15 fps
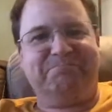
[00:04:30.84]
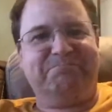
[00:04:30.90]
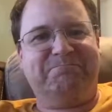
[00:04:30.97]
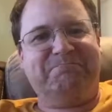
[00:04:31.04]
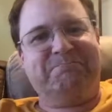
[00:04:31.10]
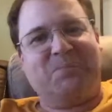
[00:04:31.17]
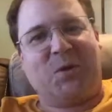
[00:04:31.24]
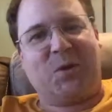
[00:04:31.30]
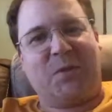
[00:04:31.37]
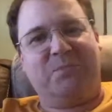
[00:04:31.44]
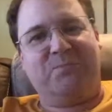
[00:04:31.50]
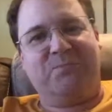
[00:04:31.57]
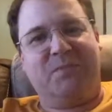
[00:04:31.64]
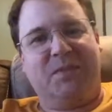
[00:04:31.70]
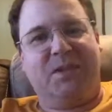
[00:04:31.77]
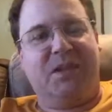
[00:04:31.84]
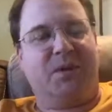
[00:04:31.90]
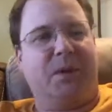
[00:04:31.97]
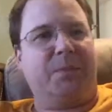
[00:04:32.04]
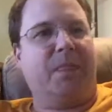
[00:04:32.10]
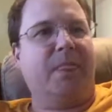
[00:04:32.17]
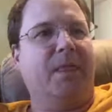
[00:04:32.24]
Okay. Anyway,
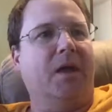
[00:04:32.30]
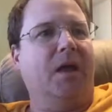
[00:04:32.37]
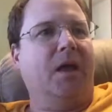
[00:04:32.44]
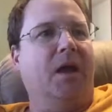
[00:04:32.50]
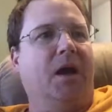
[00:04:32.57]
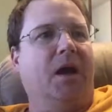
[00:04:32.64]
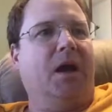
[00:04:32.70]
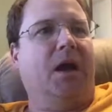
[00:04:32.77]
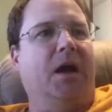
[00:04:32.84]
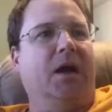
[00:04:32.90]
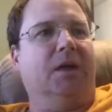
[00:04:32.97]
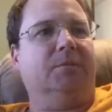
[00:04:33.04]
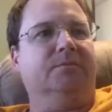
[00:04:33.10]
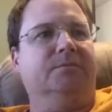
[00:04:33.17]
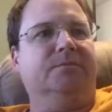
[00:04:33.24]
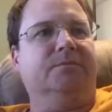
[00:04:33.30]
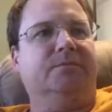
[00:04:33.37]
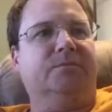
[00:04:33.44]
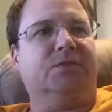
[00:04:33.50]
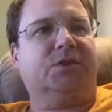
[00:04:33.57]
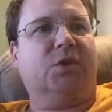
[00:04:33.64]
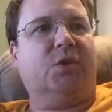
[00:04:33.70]

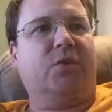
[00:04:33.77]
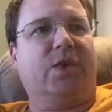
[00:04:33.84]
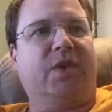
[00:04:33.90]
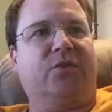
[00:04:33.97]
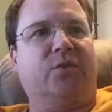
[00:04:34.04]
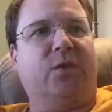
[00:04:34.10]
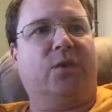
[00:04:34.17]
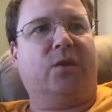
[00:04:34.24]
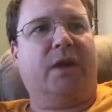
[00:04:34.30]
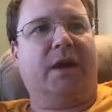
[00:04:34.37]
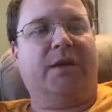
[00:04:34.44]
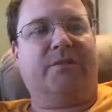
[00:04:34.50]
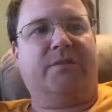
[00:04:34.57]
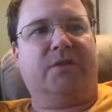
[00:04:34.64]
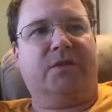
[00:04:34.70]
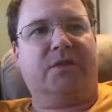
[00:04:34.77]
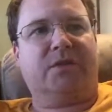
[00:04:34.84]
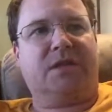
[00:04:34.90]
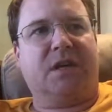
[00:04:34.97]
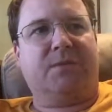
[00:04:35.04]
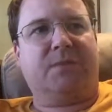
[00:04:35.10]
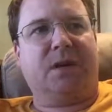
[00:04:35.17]
so that's where we're at for this
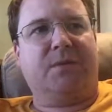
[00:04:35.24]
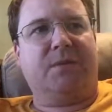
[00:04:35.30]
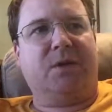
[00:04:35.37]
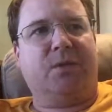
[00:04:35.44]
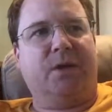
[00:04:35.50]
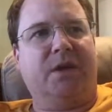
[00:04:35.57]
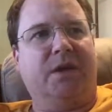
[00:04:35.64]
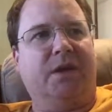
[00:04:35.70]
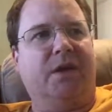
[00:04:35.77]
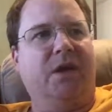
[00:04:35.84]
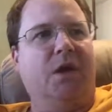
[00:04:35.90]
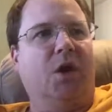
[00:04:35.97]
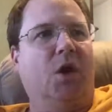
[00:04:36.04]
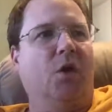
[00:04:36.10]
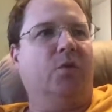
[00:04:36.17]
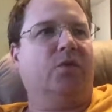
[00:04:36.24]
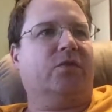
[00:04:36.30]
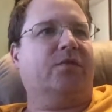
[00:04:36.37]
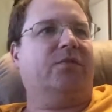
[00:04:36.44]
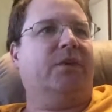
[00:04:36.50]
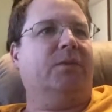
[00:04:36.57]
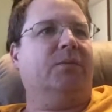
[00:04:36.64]
upcoming week. Oh, there's a
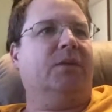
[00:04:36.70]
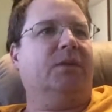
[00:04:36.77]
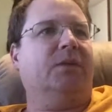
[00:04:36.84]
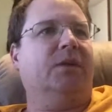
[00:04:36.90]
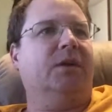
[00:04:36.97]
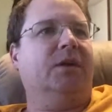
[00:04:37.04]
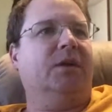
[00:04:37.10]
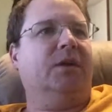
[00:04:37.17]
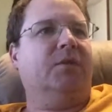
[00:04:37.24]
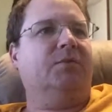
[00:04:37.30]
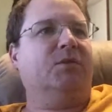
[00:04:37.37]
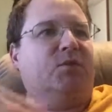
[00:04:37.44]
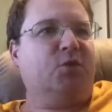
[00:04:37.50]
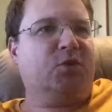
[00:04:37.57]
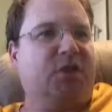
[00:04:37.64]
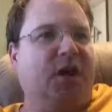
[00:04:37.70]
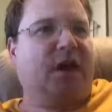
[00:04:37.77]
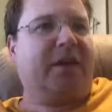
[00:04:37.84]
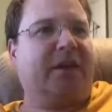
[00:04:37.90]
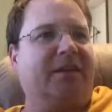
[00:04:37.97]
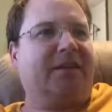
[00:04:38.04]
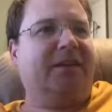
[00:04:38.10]
fumble. Mizzou's got
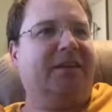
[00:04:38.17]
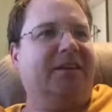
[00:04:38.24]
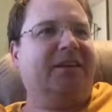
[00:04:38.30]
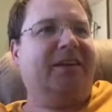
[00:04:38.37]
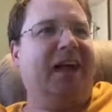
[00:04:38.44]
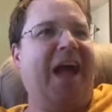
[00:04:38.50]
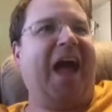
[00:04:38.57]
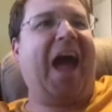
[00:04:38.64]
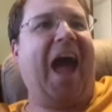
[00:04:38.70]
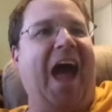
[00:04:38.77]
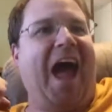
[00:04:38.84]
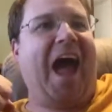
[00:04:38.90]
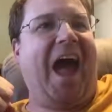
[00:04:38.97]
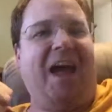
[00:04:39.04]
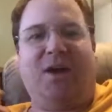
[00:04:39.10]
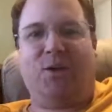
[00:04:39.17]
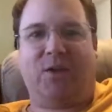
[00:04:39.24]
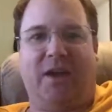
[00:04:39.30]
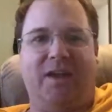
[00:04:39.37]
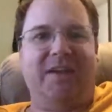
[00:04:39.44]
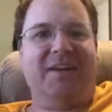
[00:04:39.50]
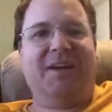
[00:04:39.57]
it. Okay,
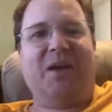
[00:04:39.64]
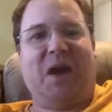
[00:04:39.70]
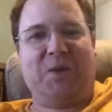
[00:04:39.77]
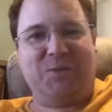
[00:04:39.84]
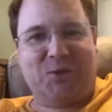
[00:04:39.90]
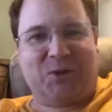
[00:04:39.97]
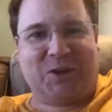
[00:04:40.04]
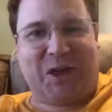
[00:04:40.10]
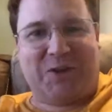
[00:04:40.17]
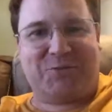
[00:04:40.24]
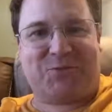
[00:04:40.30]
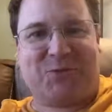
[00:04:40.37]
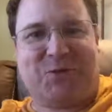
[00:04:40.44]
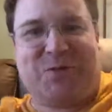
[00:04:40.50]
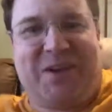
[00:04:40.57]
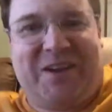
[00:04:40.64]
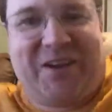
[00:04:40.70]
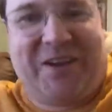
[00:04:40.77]
I'm doing a live stream here.